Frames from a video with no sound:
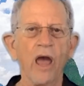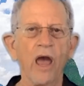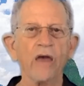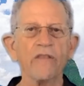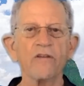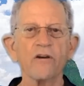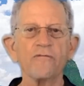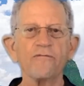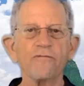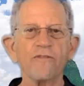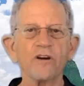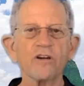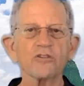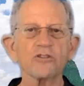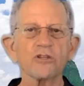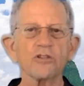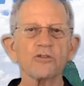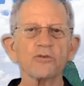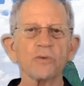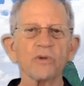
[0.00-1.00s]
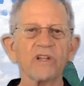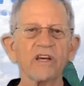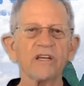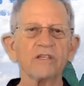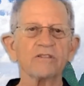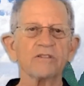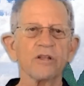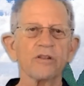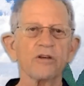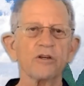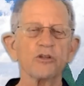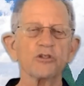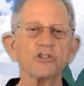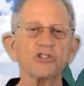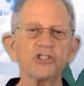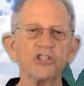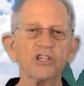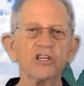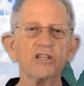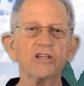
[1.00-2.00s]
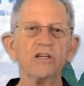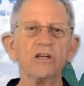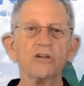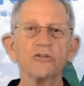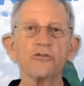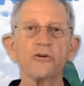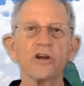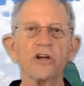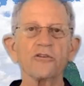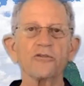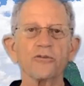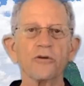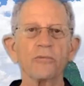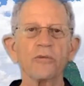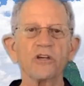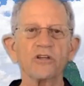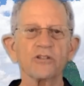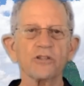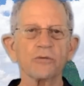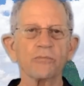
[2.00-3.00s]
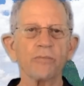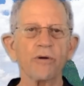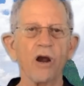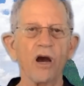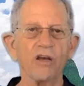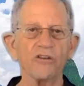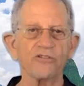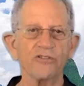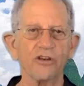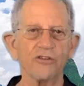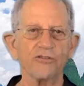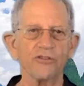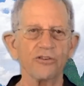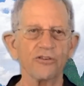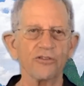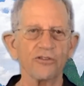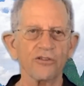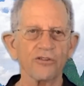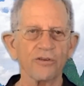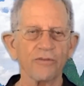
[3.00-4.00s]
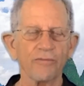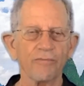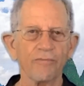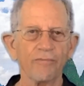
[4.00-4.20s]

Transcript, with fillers: and their functions relate to their qi transformation processes.